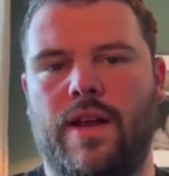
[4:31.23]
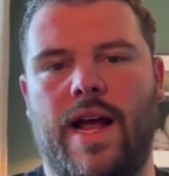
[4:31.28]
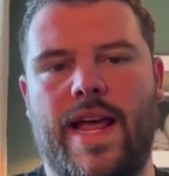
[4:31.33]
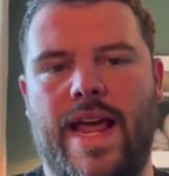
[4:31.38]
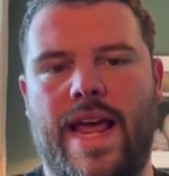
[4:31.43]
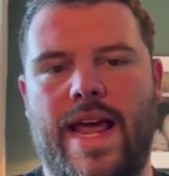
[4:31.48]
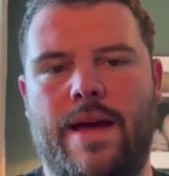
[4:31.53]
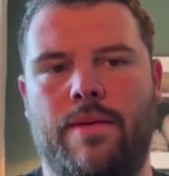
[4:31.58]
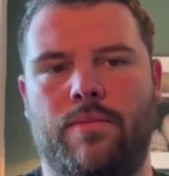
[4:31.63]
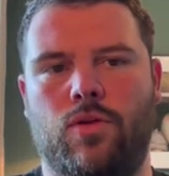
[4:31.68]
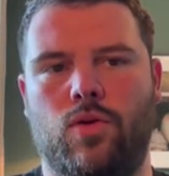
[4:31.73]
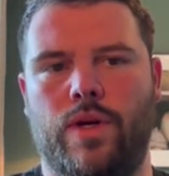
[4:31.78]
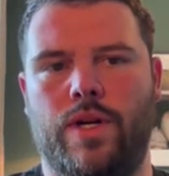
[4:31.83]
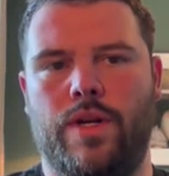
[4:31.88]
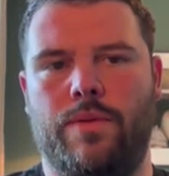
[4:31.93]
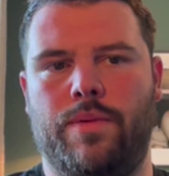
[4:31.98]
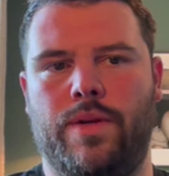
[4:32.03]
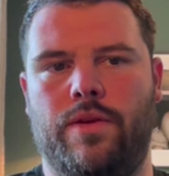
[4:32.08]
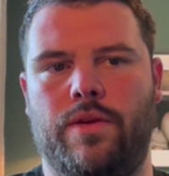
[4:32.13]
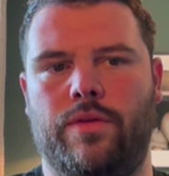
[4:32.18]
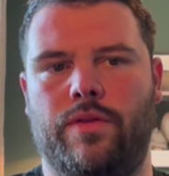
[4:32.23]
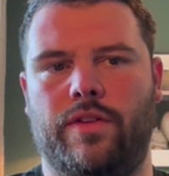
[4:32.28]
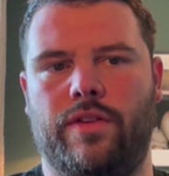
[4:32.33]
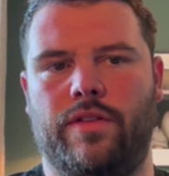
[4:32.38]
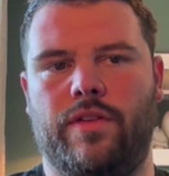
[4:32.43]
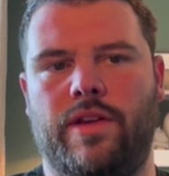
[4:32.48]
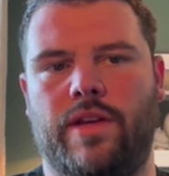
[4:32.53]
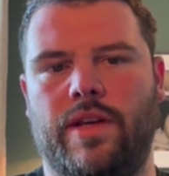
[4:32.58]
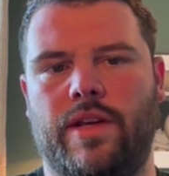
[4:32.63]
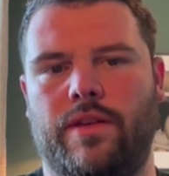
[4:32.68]
I am going to be using
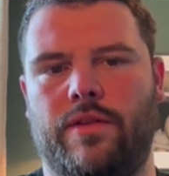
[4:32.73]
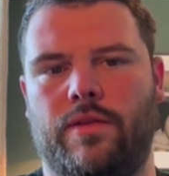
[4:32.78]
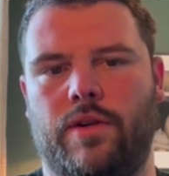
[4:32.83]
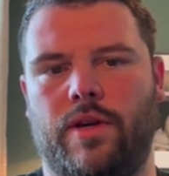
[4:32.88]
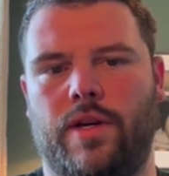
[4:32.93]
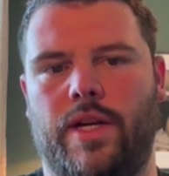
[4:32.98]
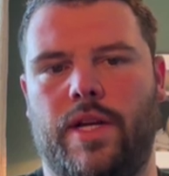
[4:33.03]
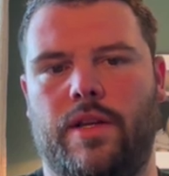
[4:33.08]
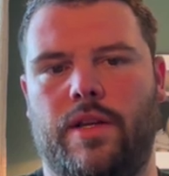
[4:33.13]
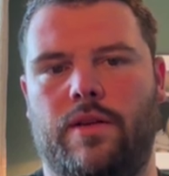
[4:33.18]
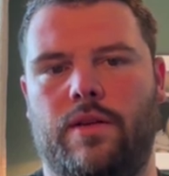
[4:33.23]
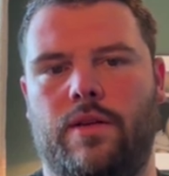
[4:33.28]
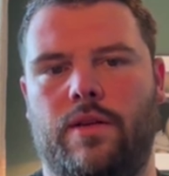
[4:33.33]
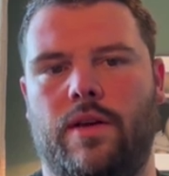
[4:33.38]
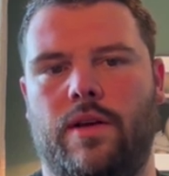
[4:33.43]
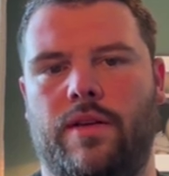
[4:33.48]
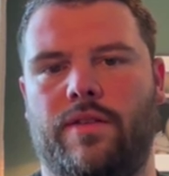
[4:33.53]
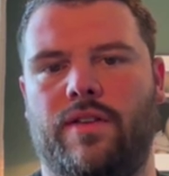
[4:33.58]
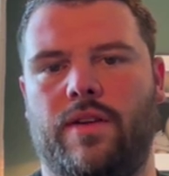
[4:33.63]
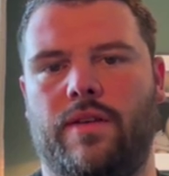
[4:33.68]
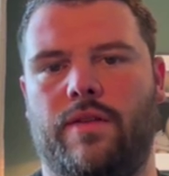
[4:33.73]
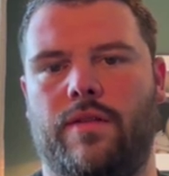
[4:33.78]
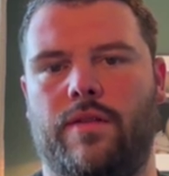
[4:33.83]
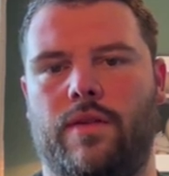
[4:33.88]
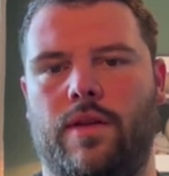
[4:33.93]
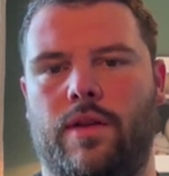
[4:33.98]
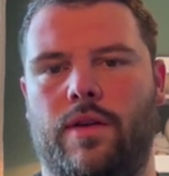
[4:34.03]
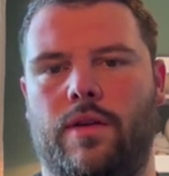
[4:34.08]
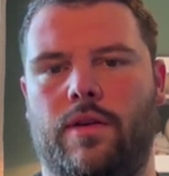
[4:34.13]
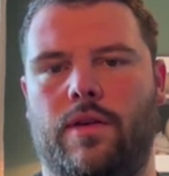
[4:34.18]
Tkinter again because it's
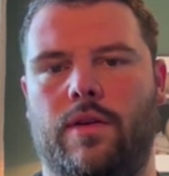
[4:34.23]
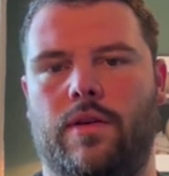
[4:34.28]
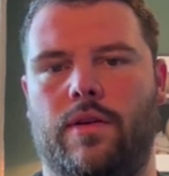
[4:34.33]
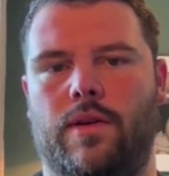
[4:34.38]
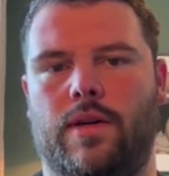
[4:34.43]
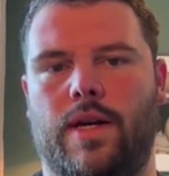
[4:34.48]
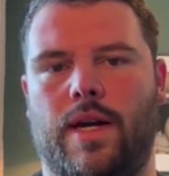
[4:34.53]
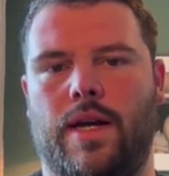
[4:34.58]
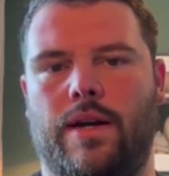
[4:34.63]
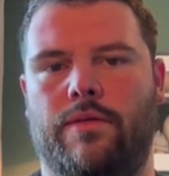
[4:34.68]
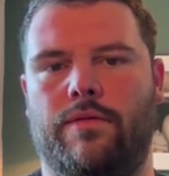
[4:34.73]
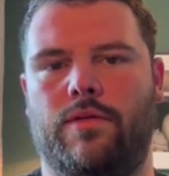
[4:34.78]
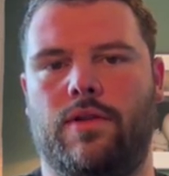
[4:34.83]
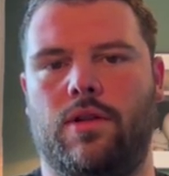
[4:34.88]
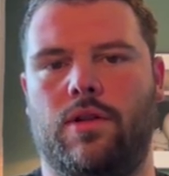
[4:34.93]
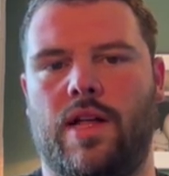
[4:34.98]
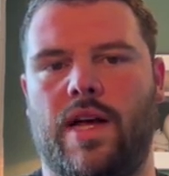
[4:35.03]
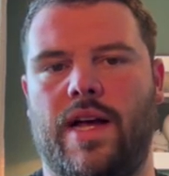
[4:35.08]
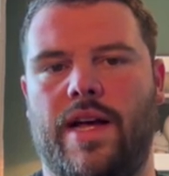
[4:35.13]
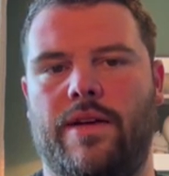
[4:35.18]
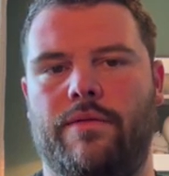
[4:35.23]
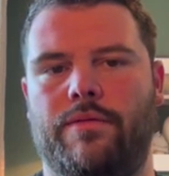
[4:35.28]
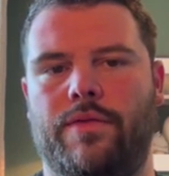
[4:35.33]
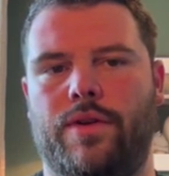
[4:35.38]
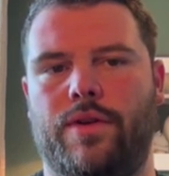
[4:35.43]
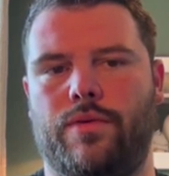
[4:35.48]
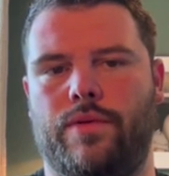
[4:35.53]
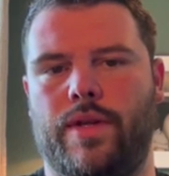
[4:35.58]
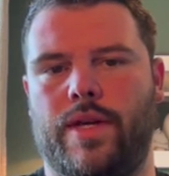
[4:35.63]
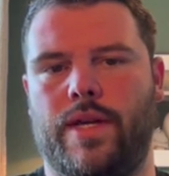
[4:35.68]
the kind of client
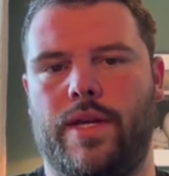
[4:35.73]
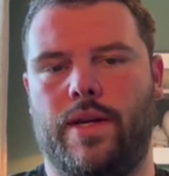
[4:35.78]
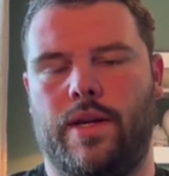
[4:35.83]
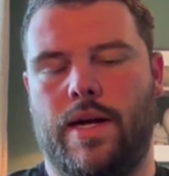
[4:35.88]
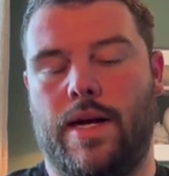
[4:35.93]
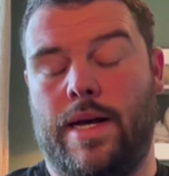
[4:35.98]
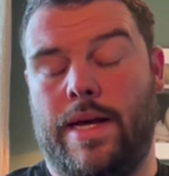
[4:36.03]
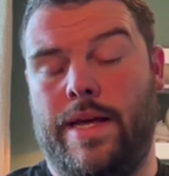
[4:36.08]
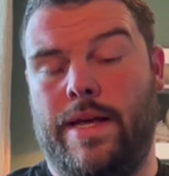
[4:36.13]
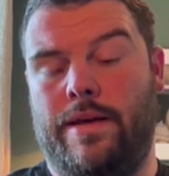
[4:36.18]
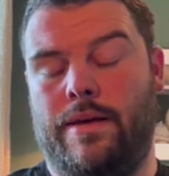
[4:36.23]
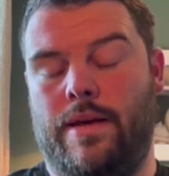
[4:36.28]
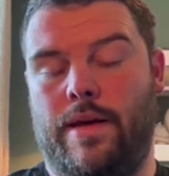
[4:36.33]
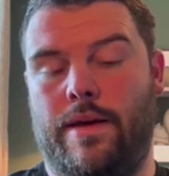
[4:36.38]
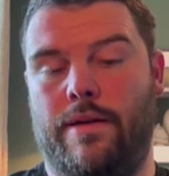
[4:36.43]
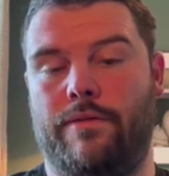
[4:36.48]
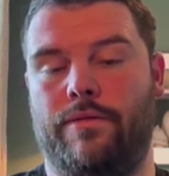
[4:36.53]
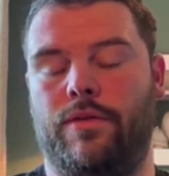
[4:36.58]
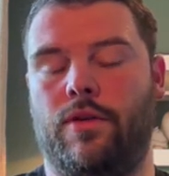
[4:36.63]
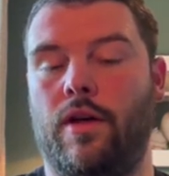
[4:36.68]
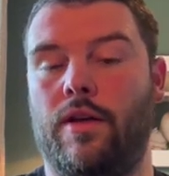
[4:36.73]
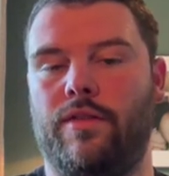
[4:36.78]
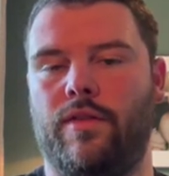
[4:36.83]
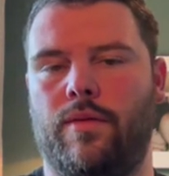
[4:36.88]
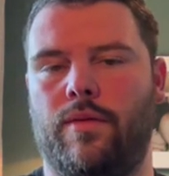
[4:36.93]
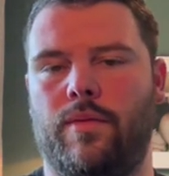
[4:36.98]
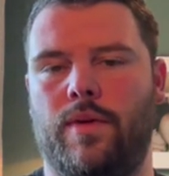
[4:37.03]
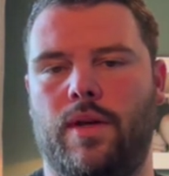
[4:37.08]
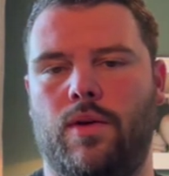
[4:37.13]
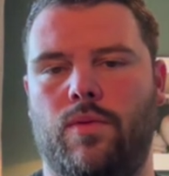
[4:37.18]
view that I have done
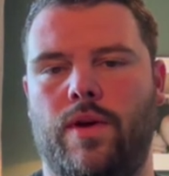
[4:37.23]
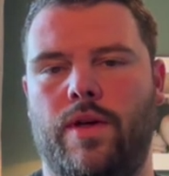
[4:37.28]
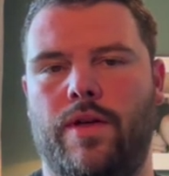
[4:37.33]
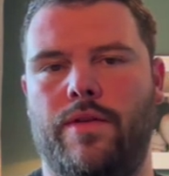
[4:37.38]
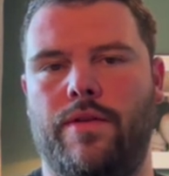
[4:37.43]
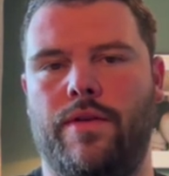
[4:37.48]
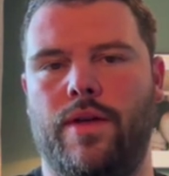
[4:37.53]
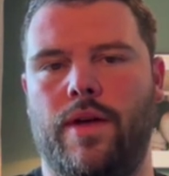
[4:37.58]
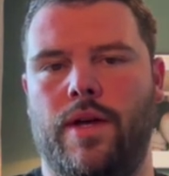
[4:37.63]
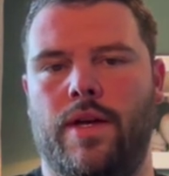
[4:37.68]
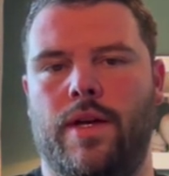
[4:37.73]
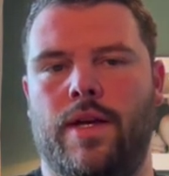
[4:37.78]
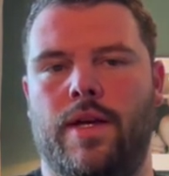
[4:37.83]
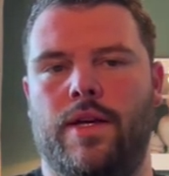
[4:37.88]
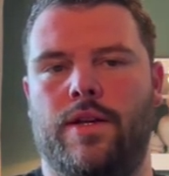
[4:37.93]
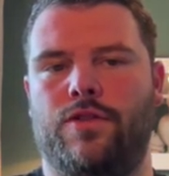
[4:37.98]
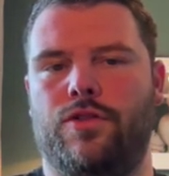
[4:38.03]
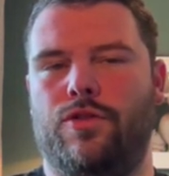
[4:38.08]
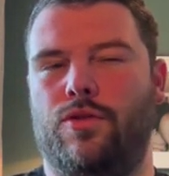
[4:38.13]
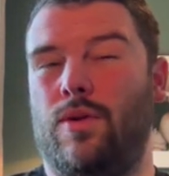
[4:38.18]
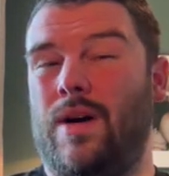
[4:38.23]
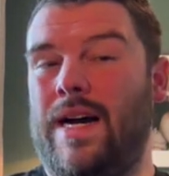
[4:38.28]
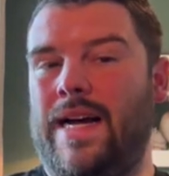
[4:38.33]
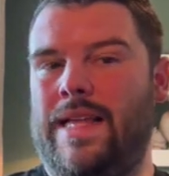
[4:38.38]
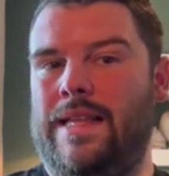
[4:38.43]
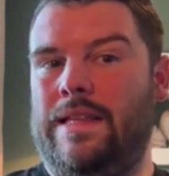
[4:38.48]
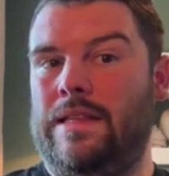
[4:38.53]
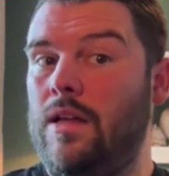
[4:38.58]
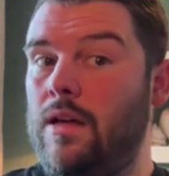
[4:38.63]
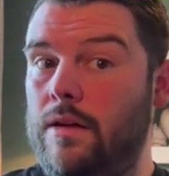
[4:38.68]
something with. Do I
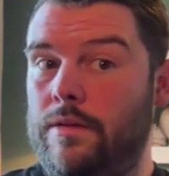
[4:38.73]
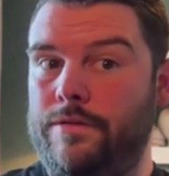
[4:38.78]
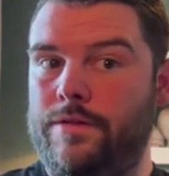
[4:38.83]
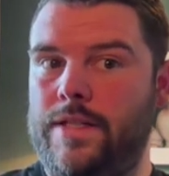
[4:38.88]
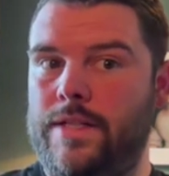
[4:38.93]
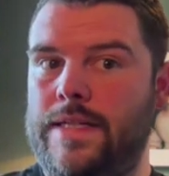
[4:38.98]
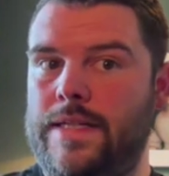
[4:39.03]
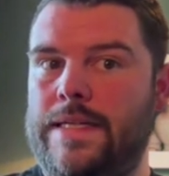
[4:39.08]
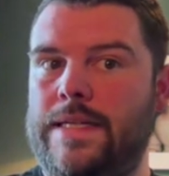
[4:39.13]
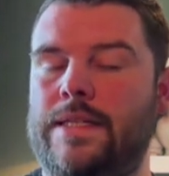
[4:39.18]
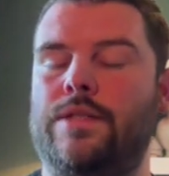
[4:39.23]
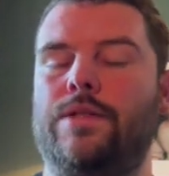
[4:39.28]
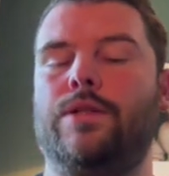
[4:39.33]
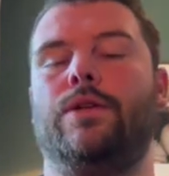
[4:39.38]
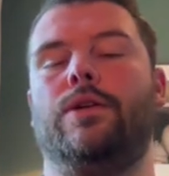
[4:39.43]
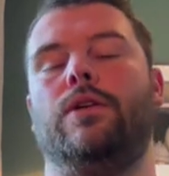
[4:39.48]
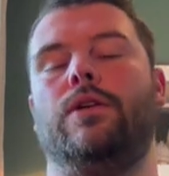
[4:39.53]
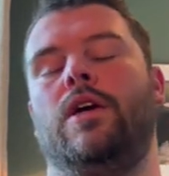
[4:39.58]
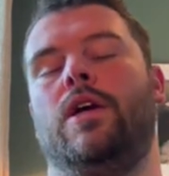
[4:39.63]
love Tkinter?